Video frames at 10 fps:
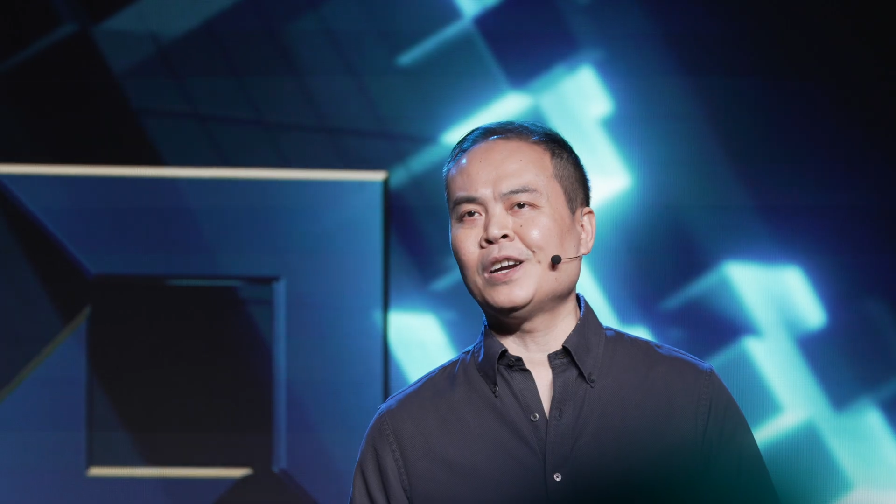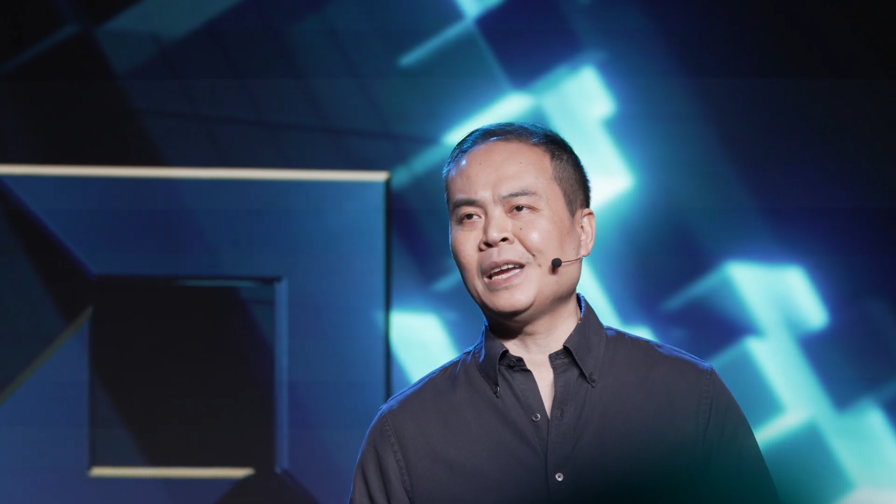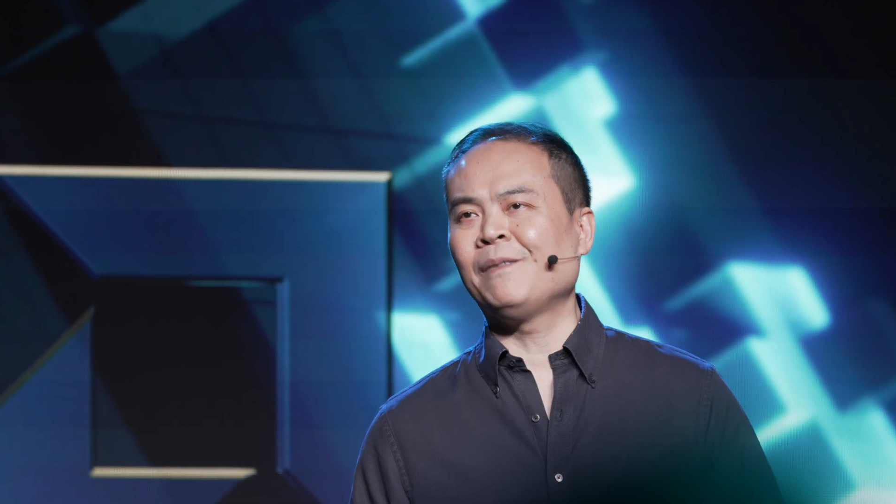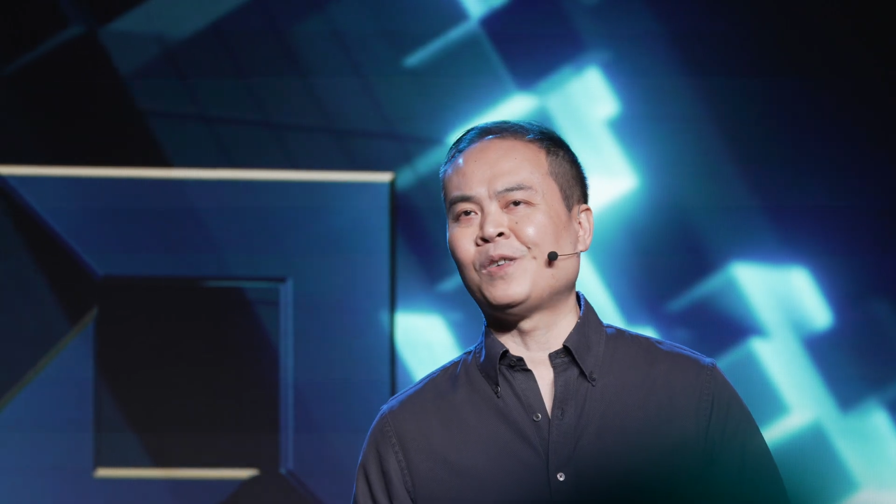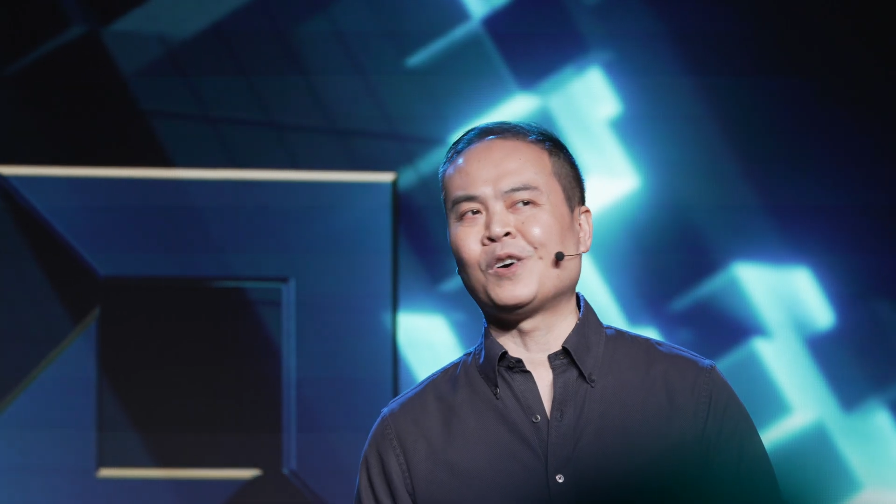the
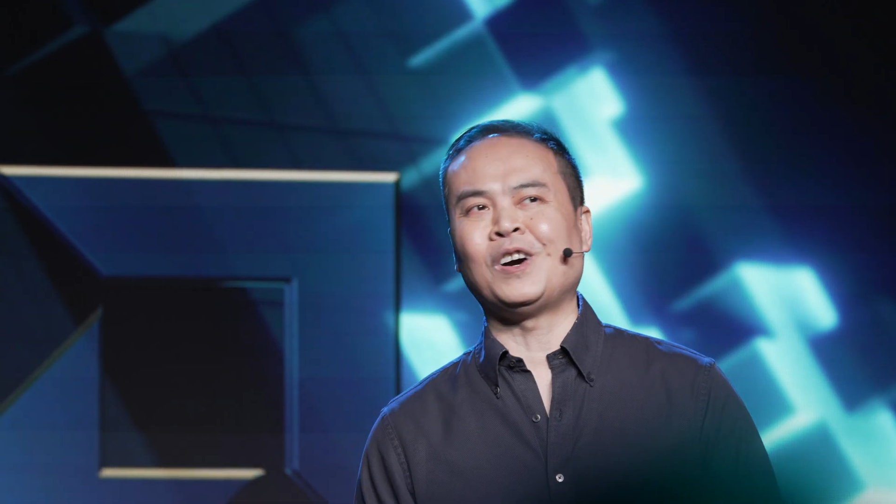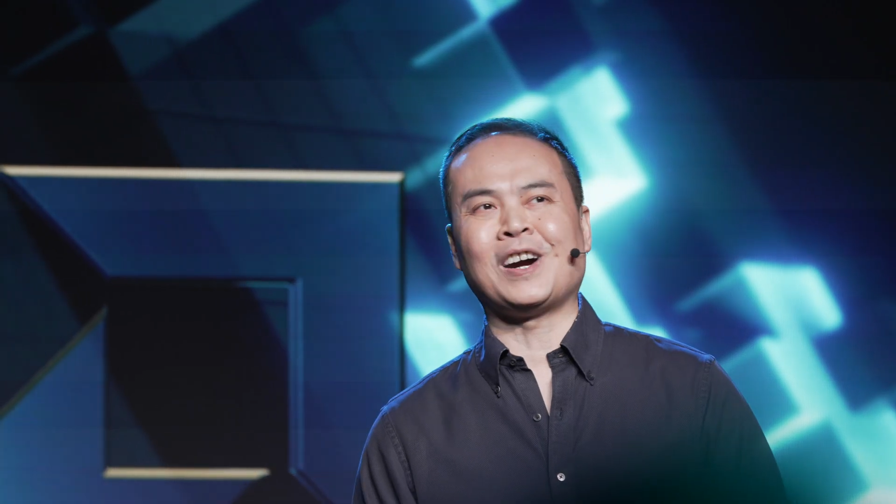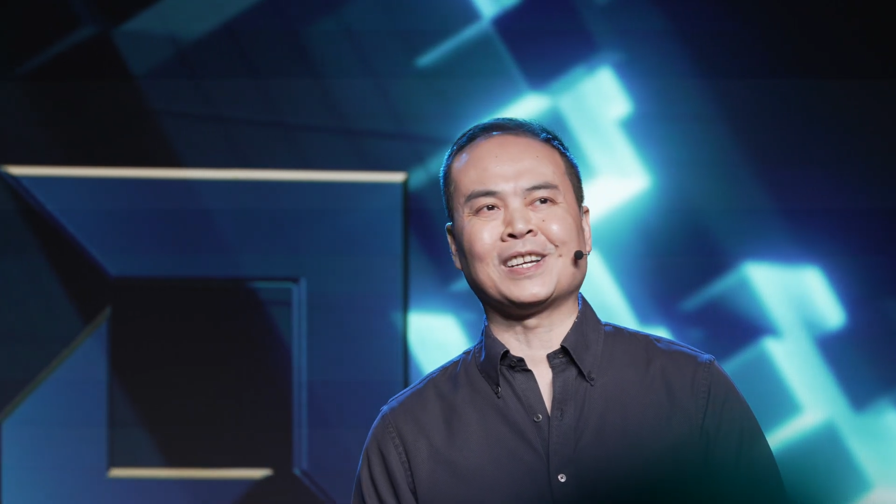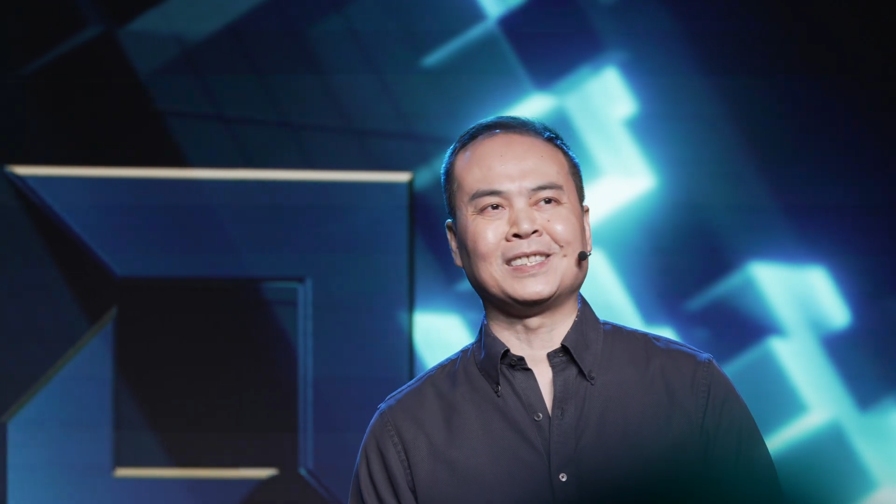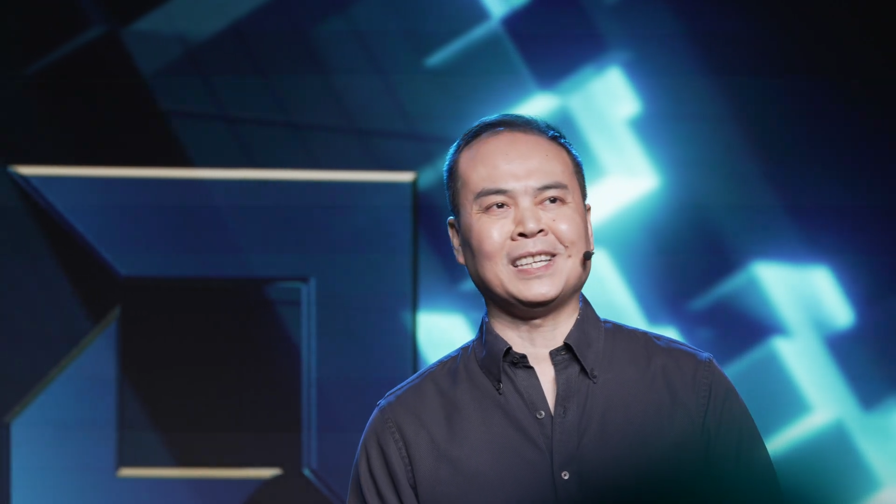
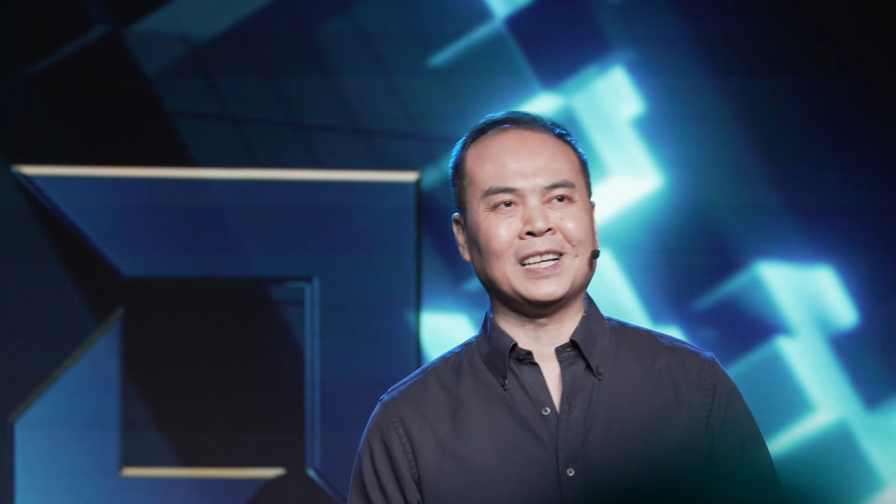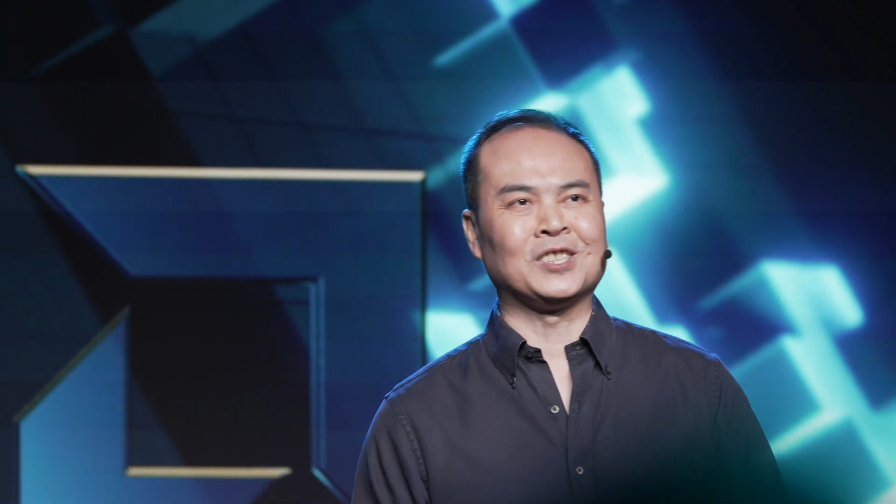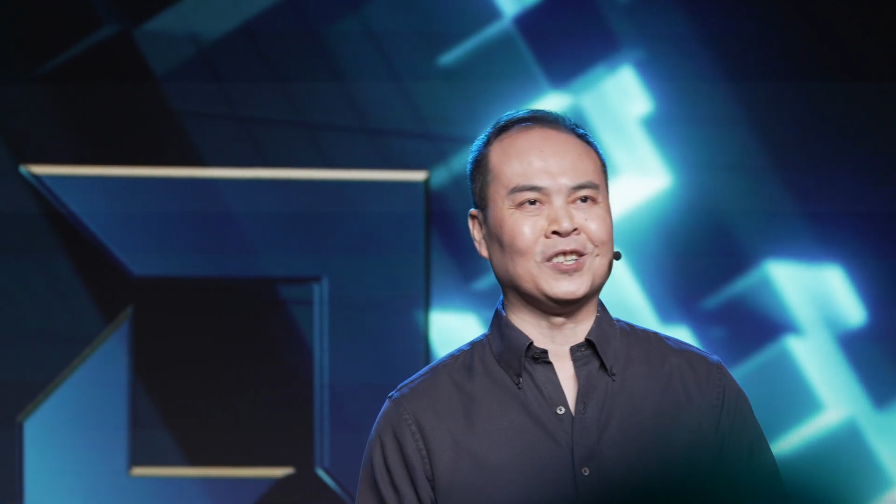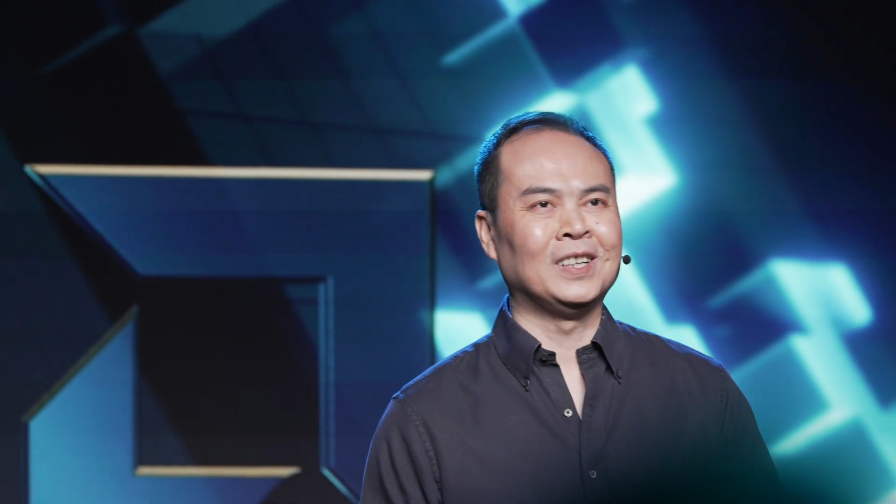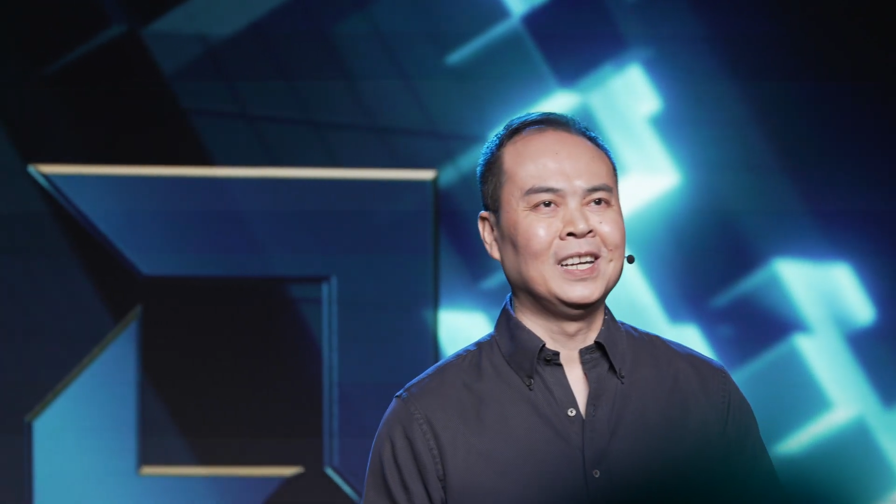9060 XT. And you
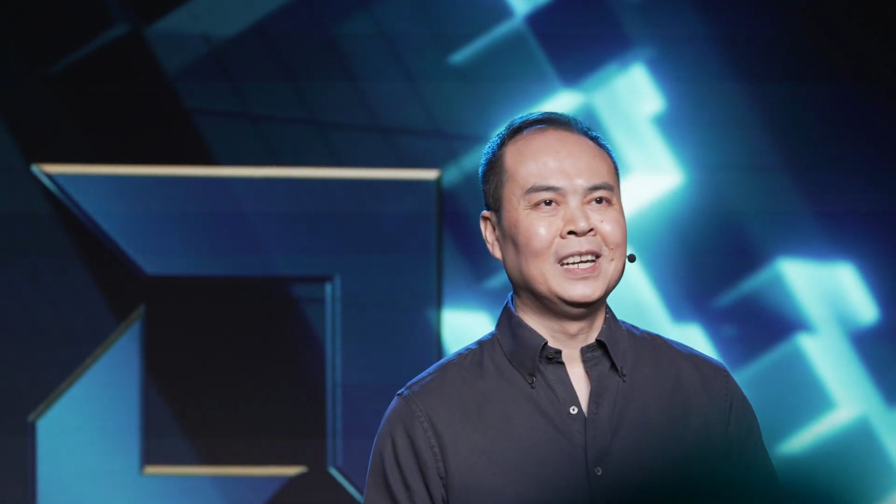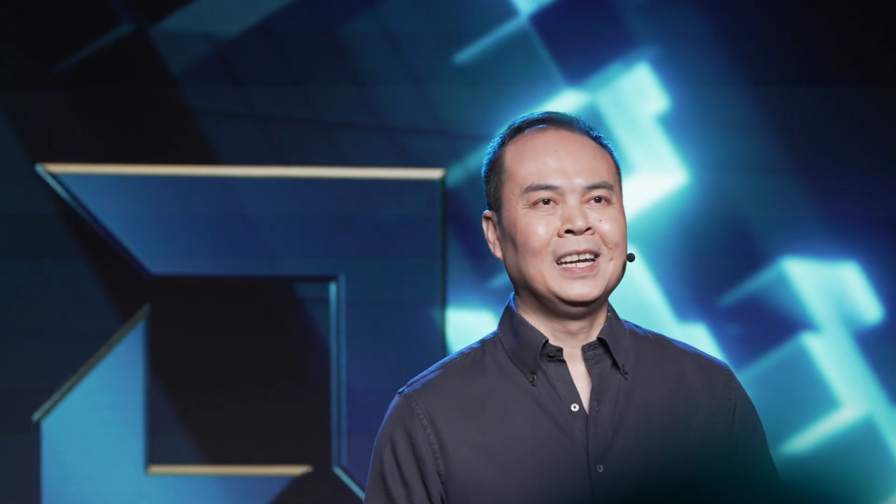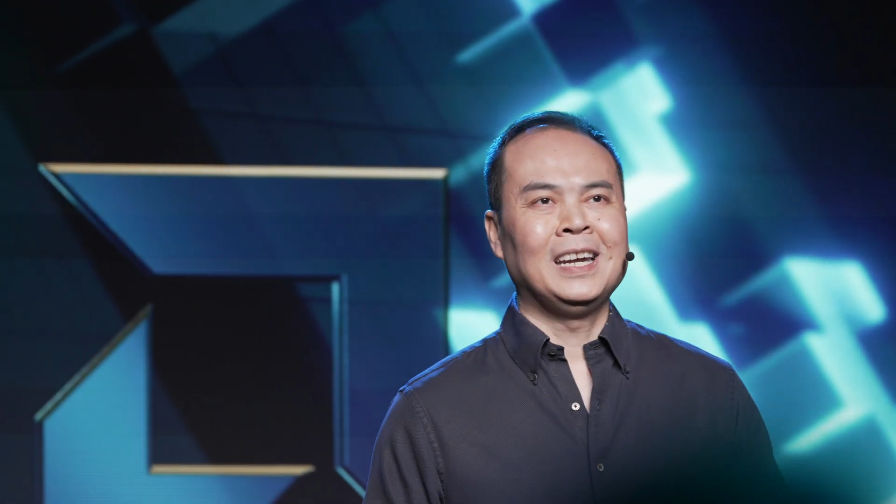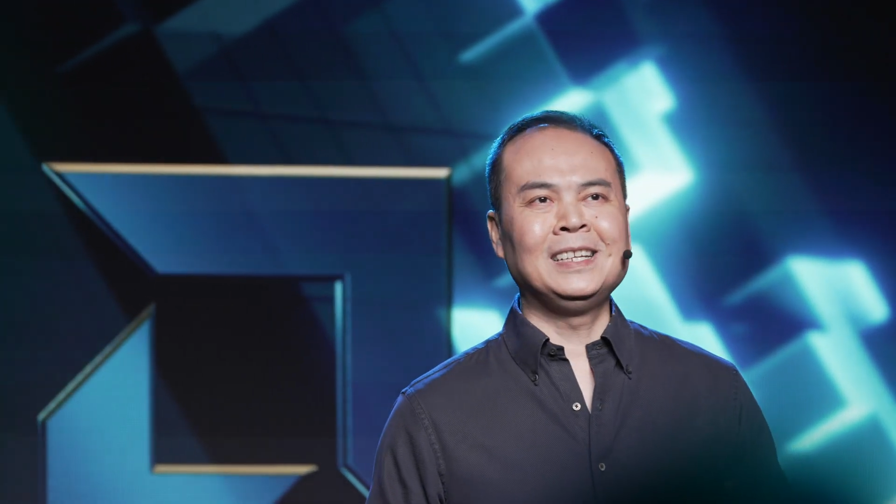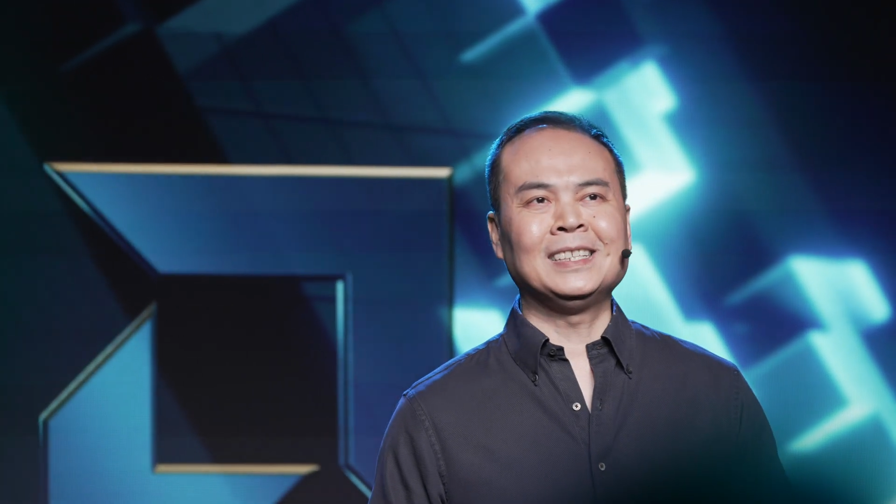always have to
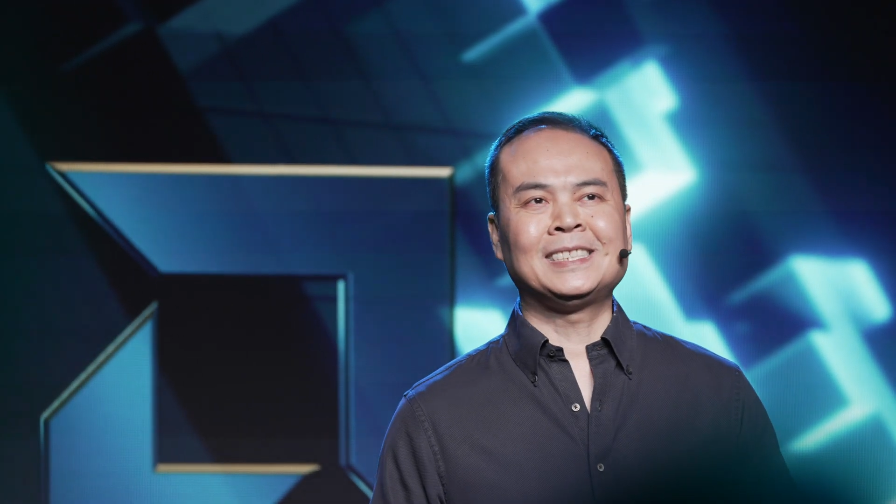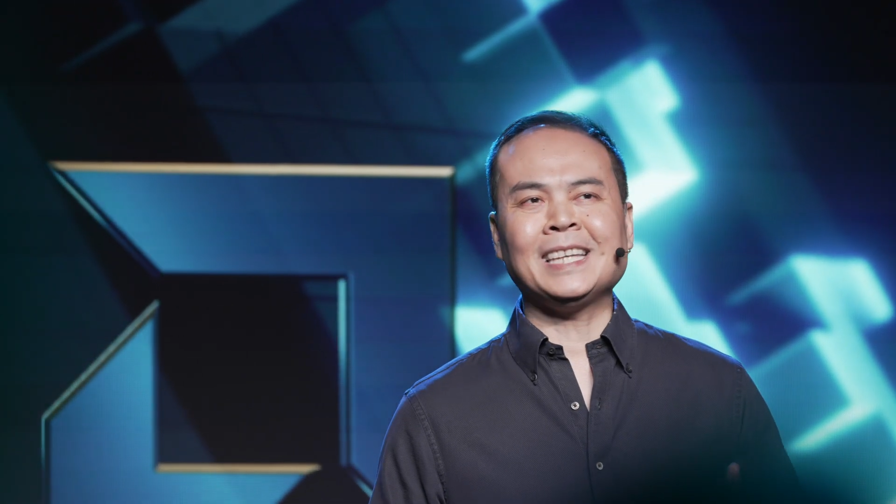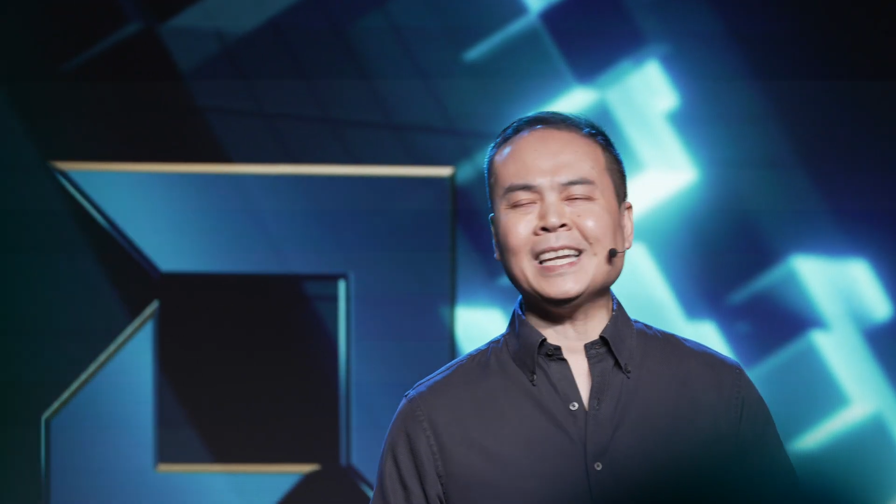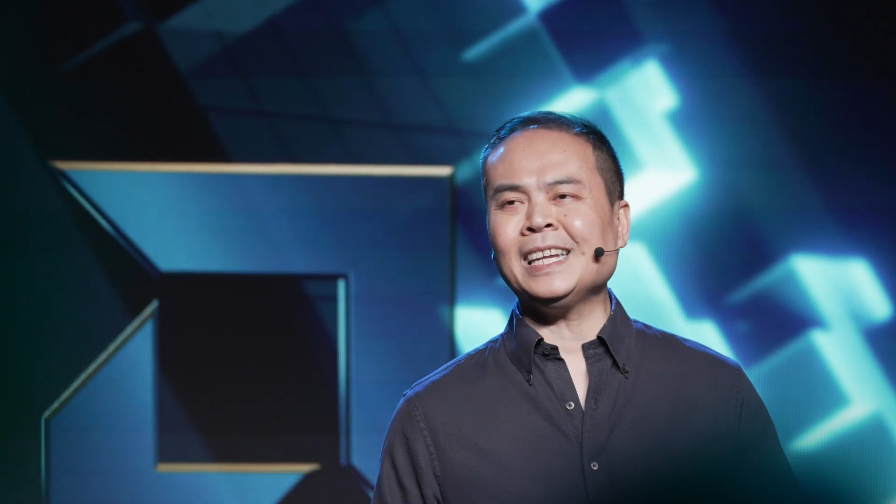take these things with a